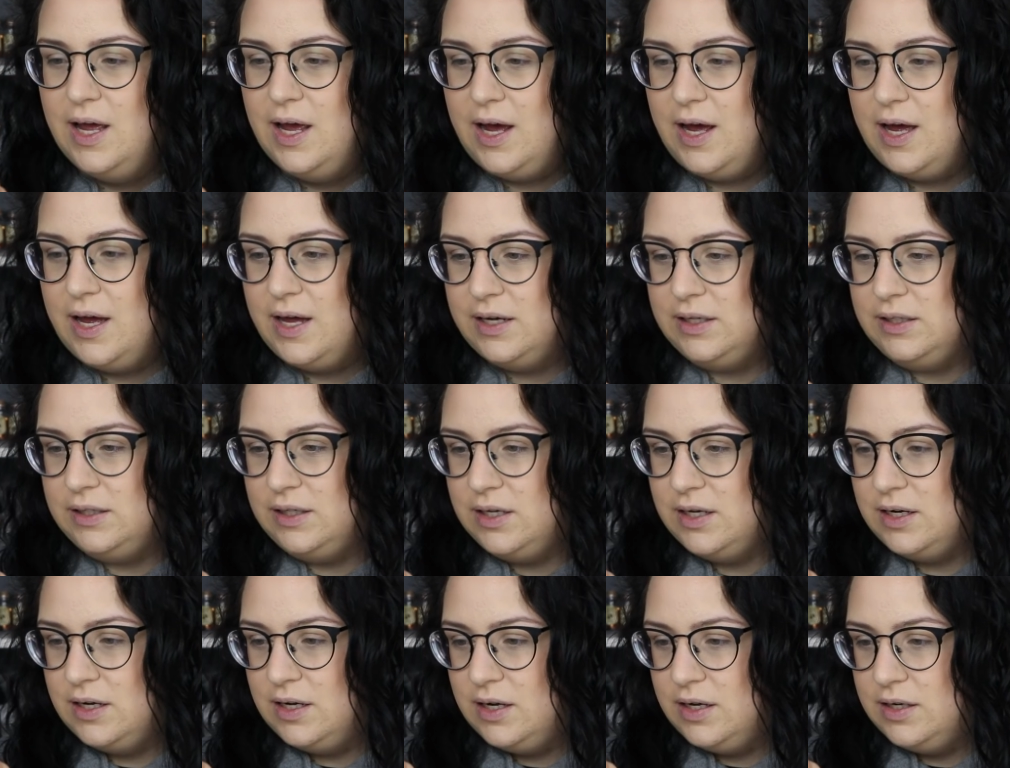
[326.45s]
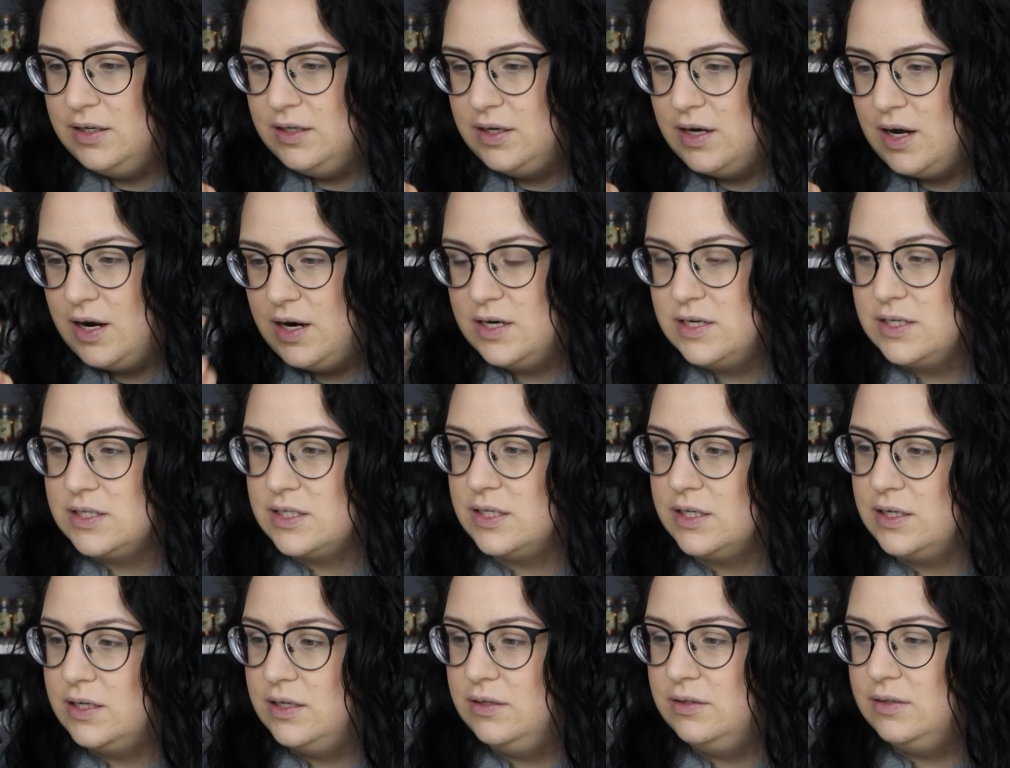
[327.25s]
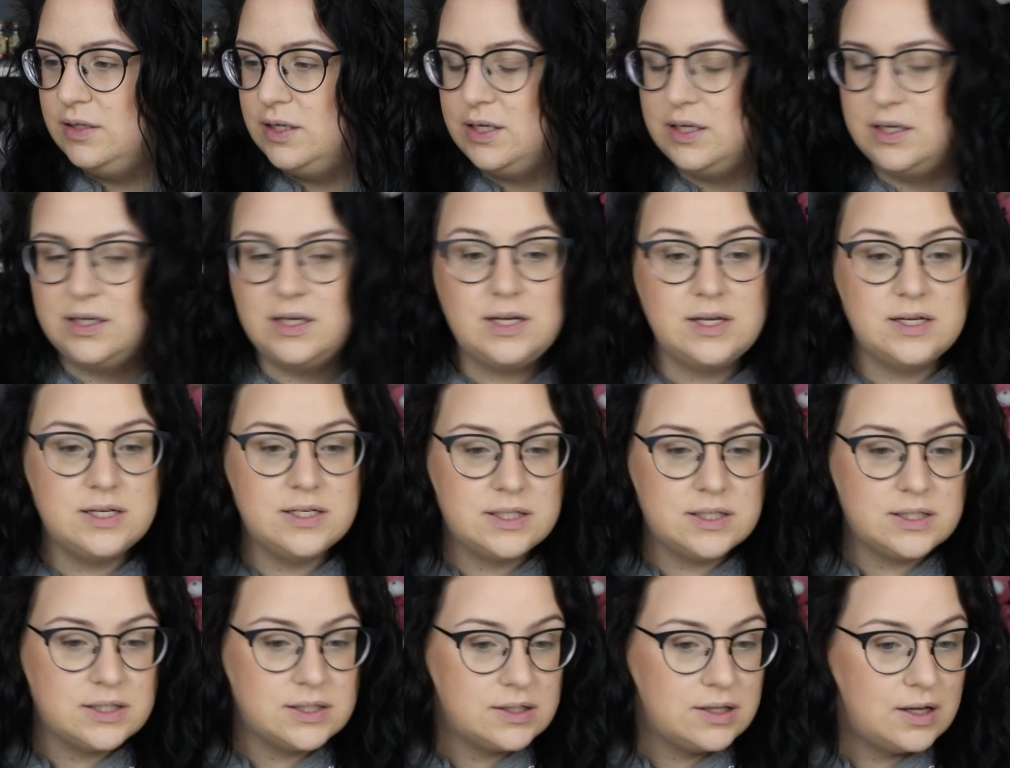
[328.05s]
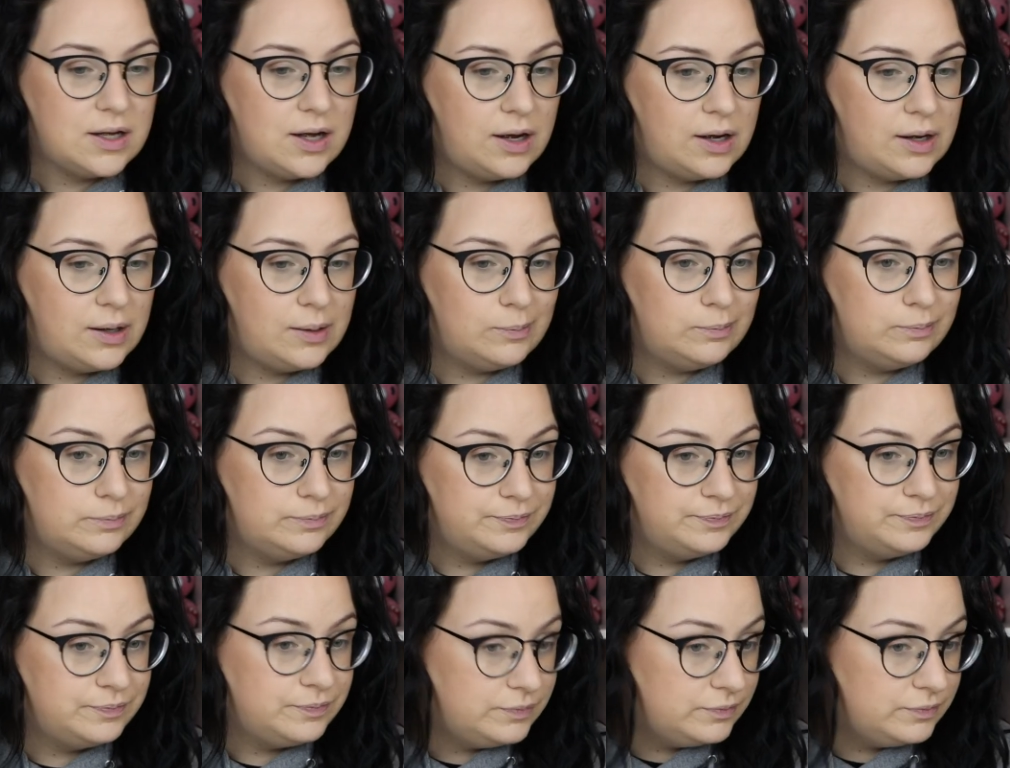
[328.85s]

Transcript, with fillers: and NARS Laguna is um,